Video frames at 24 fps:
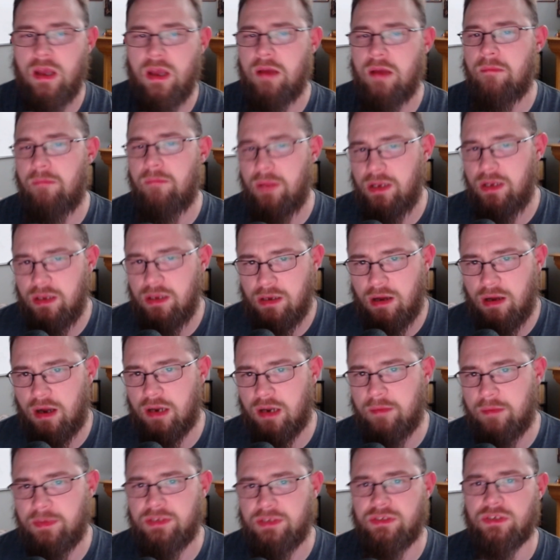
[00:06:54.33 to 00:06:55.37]
Many
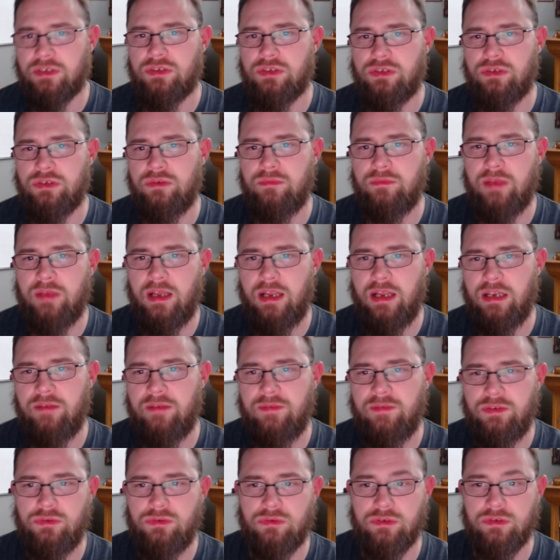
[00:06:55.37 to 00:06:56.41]
economists assume that
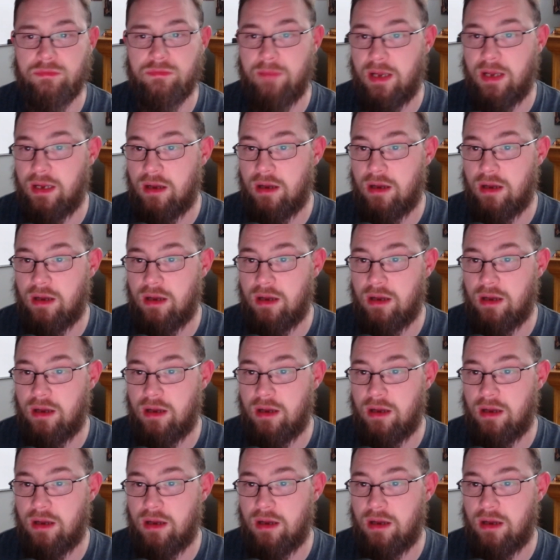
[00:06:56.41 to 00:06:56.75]
individuals make